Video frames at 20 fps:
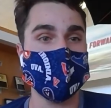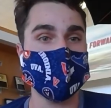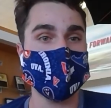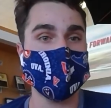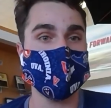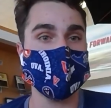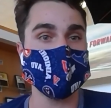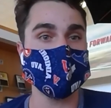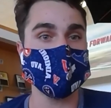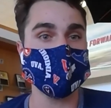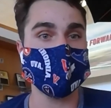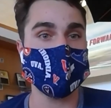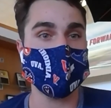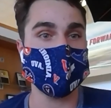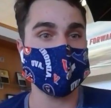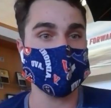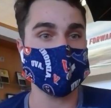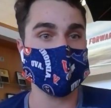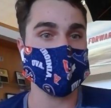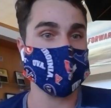and
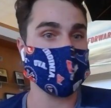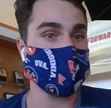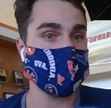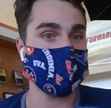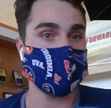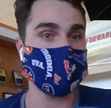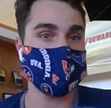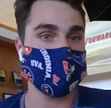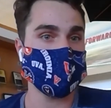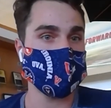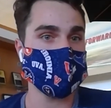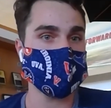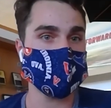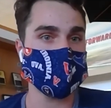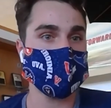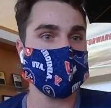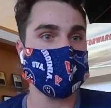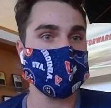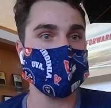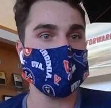they were just like, we
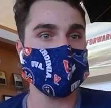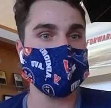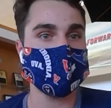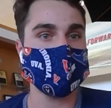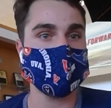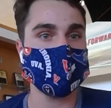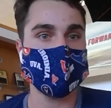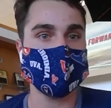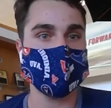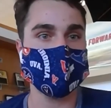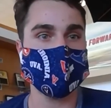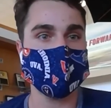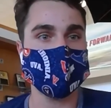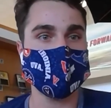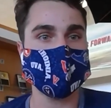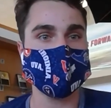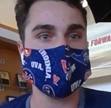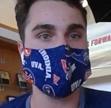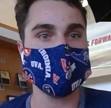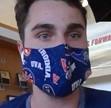enjoyed you in your
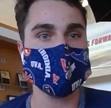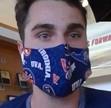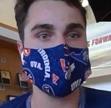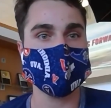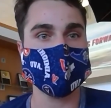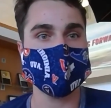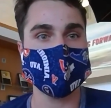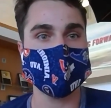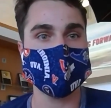interviews.